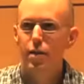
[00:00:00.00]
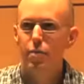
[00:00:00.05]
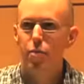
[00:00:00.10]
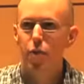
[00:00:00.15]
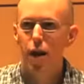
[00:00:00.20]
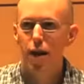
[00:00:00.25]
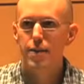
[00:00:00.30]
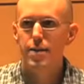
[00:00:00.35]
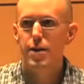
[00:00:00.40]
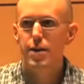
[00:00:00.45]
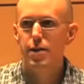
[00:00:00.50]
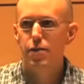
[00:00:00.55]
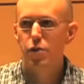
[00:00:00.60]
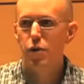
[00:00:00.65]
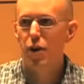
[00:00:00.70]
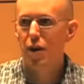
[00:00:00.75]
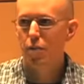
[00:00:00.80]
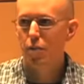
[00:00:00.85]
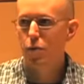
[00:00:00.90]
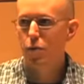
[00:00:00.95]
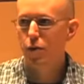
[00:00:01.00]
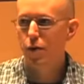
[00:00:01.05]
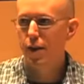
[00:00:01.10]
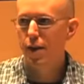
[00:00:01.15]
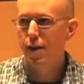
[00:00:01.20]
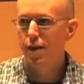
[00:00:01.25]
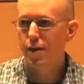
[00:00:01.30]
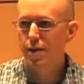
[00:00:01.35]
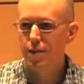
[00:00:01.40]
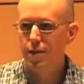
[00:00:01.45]
The process of shooting a
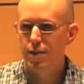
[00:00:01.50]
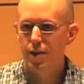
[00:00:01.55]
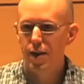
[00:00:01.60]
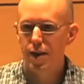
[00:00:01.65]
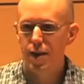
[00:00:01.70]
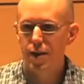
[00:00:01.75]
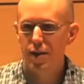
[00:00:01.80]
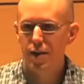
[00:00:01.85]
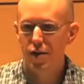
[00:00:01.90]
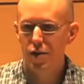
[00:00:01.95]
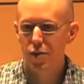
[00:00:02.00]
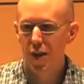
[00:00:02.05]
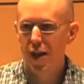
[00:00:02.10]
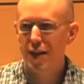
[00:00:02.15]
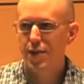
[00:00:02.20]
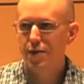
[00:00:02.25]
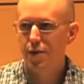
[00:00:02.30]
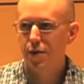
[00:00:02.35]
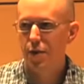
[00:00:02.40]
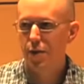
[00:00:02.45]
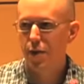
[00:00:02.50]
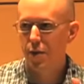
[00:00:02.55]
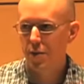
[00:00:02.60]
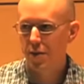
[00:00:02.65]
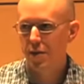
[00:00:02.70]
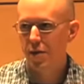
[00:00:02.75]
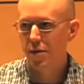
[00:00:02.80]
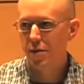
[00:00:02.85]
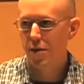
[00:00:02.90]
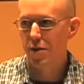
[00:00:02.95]
movie is the transfer of those
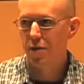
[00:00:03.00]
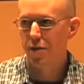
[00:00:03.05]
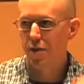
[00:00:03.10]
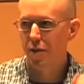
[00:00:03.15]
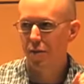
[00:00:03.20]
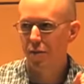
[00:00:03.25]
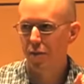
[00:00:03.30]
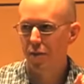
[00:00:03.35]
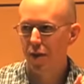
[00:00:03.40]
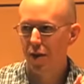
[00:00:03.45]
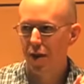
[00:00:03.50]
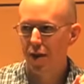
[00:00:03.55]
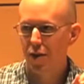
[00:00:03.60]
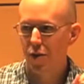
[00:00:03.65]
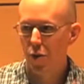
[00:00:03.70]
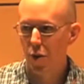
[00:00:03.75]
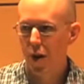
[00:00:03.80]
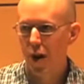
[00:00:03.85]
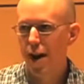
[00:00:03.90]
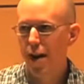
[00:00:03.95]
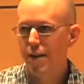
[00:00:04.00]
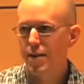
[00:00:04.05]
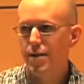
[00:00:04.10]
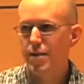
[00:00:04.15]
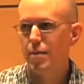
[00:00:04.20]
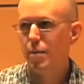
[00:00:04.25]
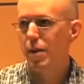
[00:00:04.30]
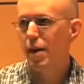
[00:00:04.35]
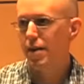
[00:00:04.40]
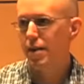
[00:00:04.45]
decisions from your hands to
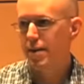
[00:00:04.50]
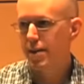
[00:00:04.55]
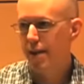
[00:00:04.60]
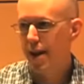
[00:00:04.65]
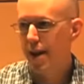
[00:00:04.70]
someone else's